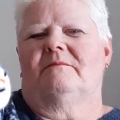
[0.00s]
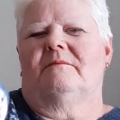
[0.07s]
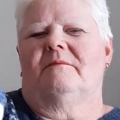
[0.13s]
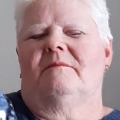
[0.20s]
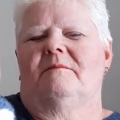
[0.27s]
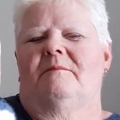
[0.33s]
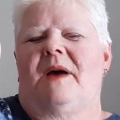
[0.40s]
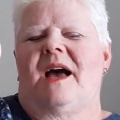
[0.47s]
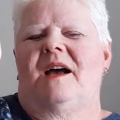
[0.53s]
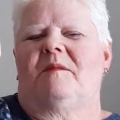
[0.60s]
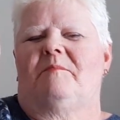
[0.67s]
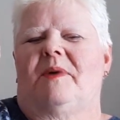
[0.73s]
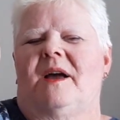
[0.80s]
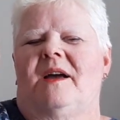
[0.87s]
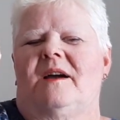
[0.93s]

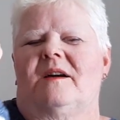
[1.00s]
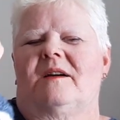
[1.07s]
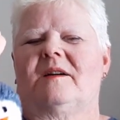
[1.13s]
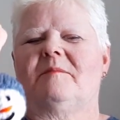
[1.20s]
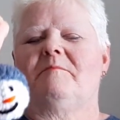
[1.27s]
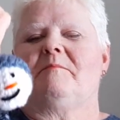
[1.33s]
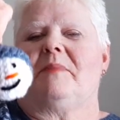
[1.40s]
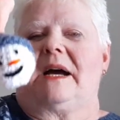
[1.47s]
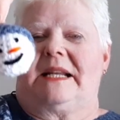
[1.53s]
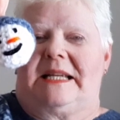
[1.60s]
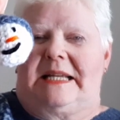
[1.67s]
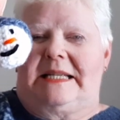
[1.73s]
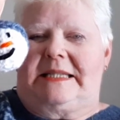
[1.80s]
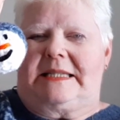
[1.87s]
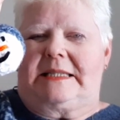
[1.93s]
Backpack
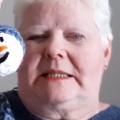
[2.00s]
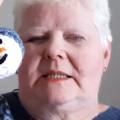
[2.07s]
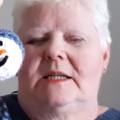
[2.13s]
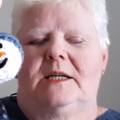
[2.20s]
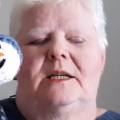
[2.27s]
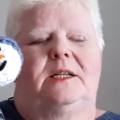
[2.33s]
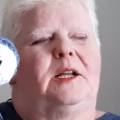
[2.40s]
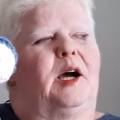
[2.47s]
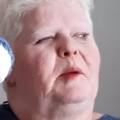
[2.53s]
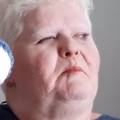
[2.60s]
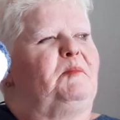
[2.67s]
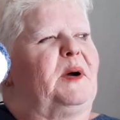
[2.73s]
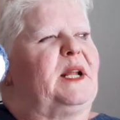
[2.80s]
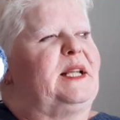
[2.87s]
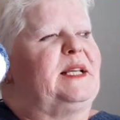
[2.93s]
buddies, not
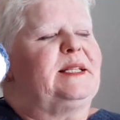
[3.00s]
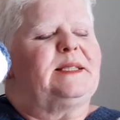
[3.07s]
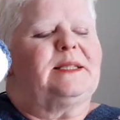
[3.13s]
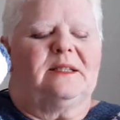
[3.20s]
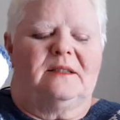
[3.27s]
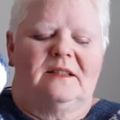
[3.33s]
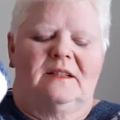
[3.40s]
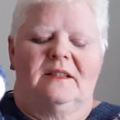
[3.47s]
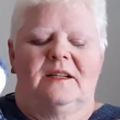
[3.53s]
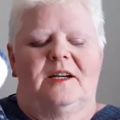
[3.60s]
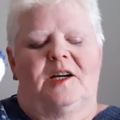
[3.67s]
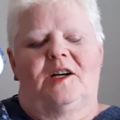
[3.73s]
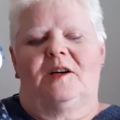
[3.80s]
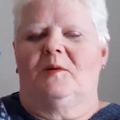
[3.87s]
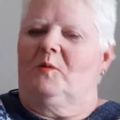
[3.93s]
bunnies.
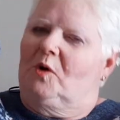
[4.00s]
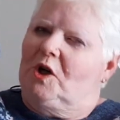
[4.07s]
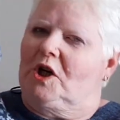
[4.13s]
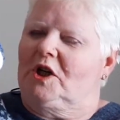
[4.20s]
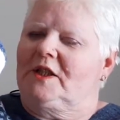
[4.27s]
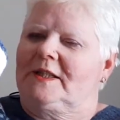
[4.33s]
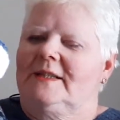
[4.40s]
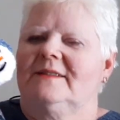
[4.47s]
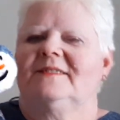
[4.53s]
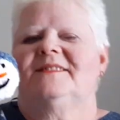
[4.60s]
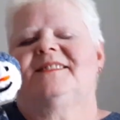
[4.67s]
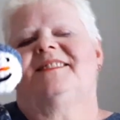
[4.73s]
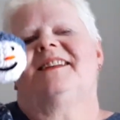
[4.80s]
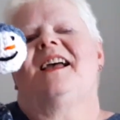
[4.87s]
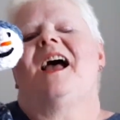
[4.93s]
Words.
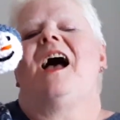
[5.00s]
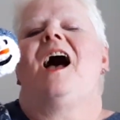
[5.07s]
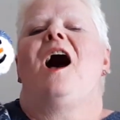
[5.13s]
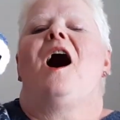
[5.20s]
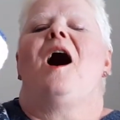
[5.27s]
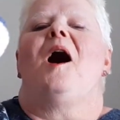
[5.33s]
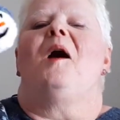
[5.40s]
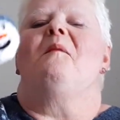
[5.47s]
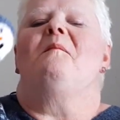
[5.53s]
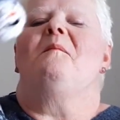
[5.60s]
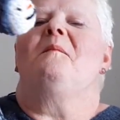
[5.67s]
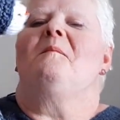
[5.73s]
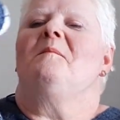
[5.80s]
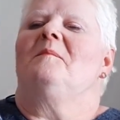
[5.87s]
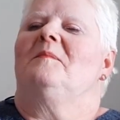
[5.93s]

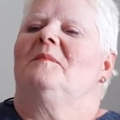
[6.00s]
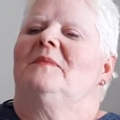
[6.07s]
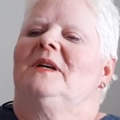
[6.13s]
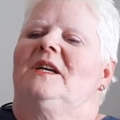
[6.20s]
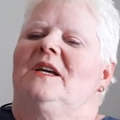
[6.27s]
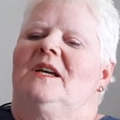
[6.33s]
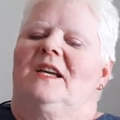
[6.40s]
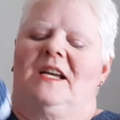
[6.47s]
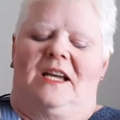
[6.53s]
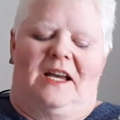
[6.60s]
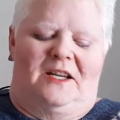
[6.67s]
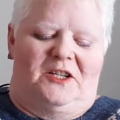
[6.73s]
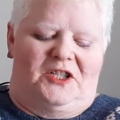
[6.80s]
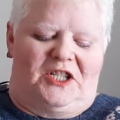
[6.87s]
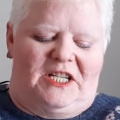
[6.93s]
Um,
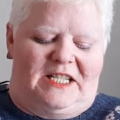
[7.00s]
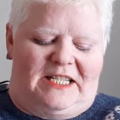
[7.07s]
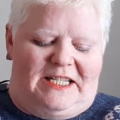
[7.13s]
she's a dear,